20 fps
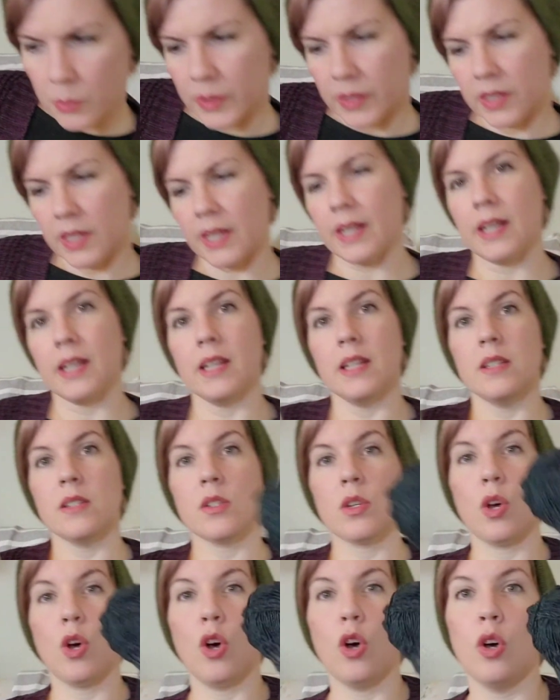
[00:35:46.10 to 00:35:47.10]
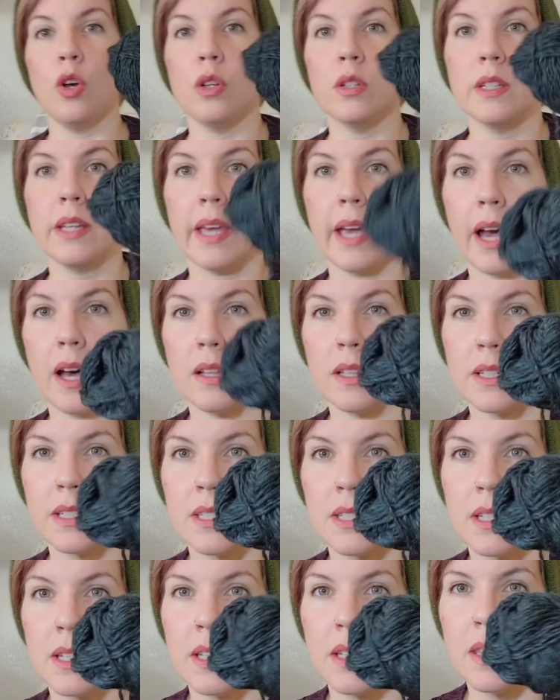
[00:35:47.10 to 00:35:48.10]
one is called
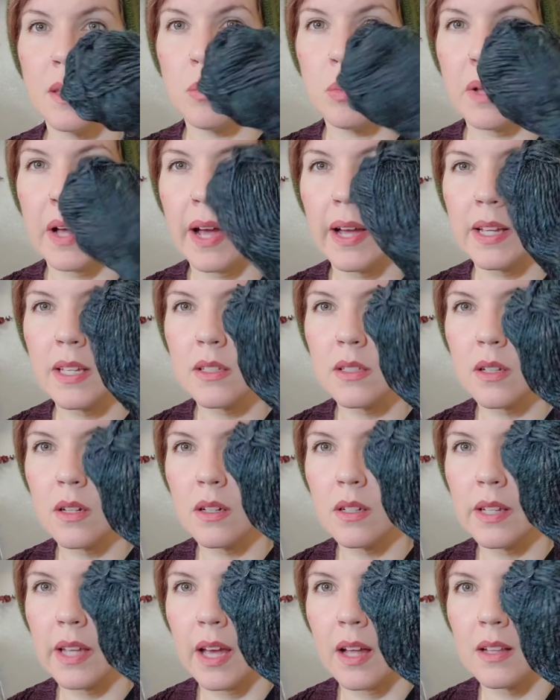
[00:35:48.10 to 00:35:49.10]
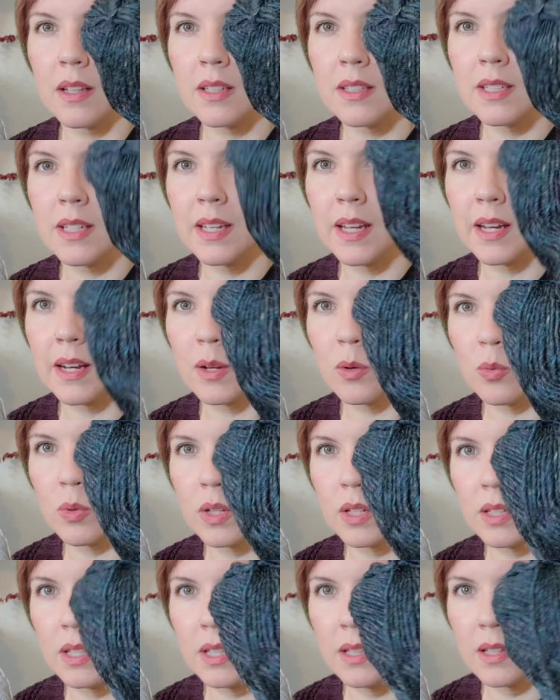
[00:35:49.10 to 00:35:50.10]
Galaxy. The black is called Galaxy, and I
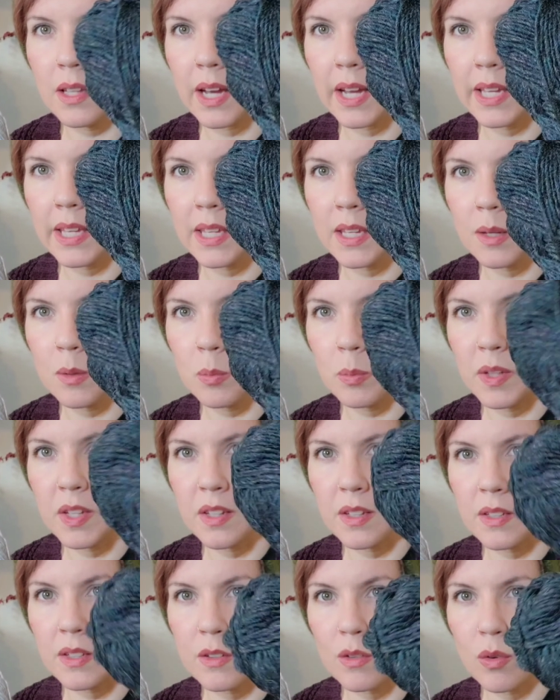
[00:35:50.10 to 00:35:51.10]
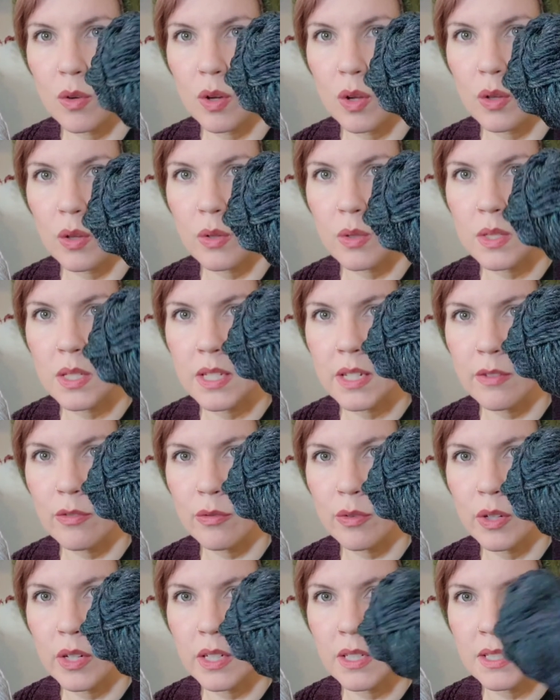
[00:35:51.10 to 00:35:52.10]
really like it because of all those
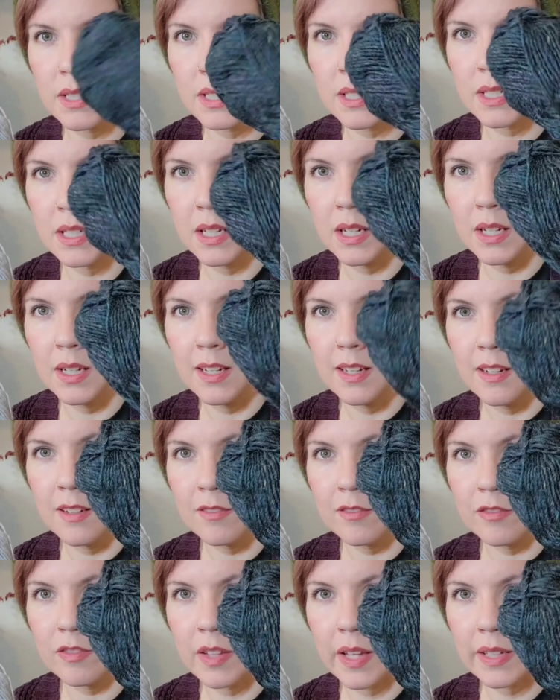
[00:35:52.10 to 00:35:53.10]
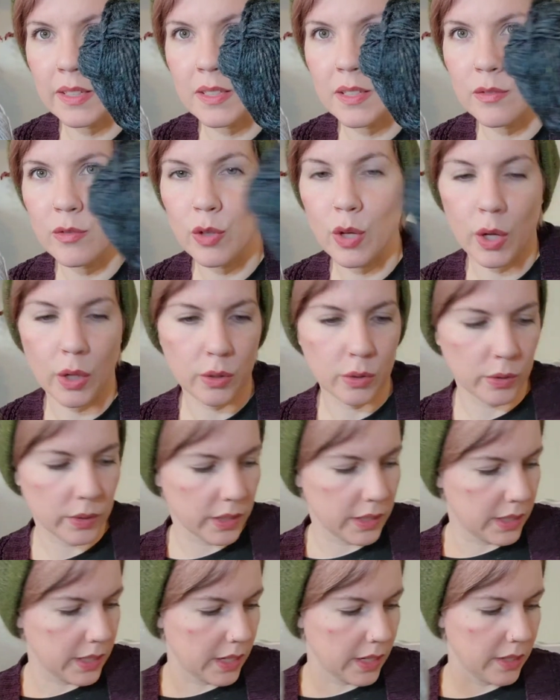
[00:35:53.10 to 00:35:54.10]
different flecks of color
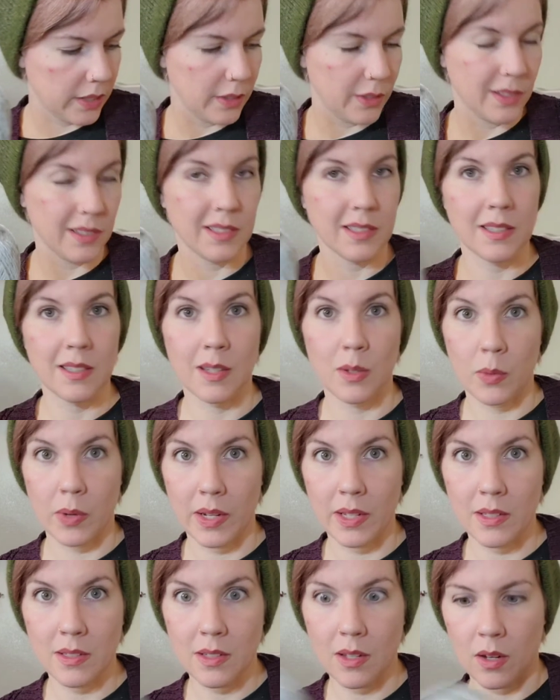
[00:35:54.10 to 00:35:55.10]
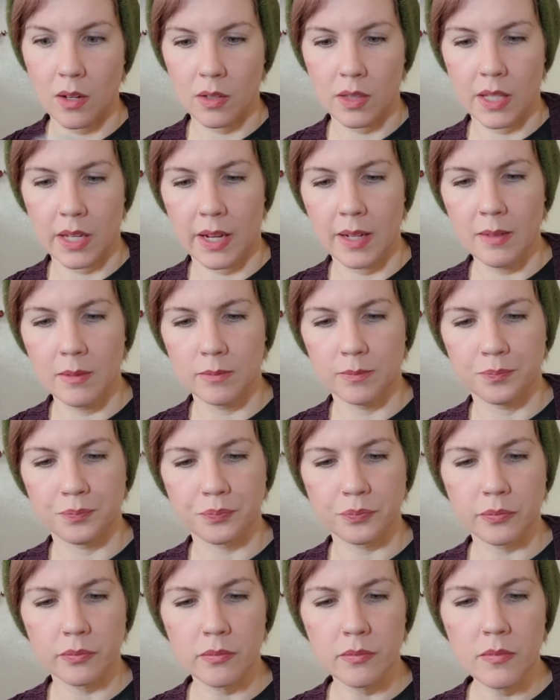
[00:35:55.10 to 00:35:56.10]
in there. You can see why it's called that.
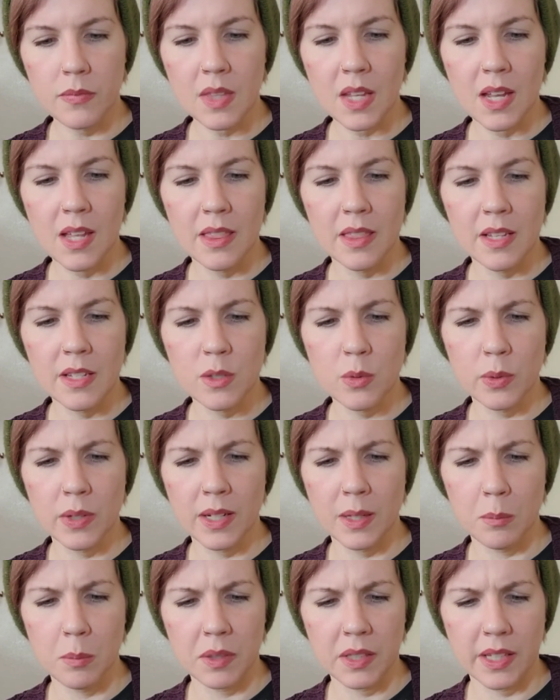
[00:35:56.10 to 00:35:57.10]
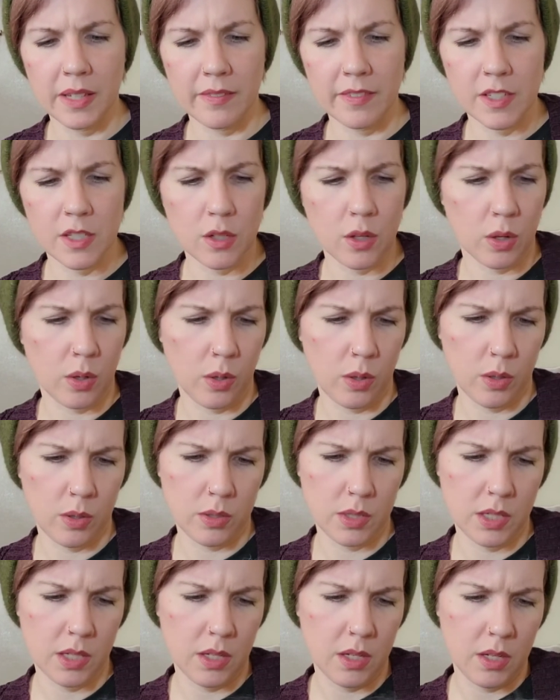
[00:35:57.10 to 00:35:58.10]
And this one I believe is
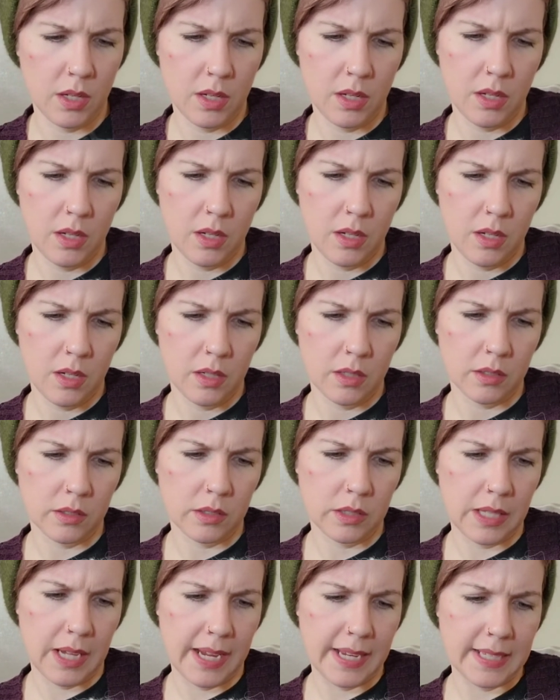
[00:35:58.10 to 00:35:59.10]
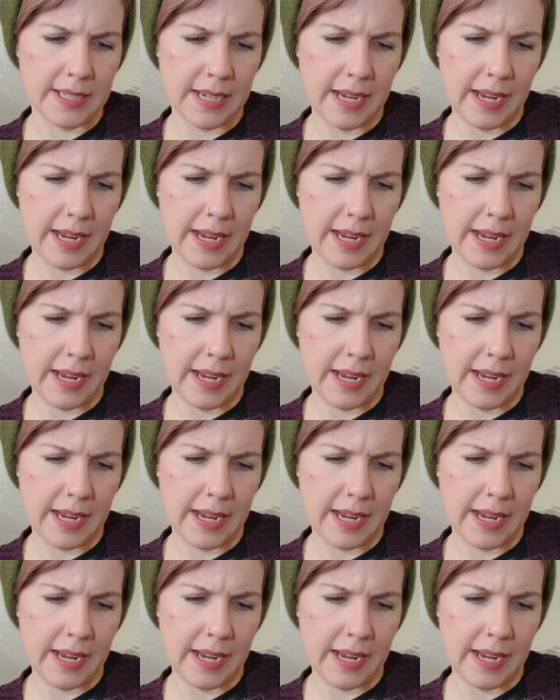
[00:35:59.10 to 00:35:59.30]
called Light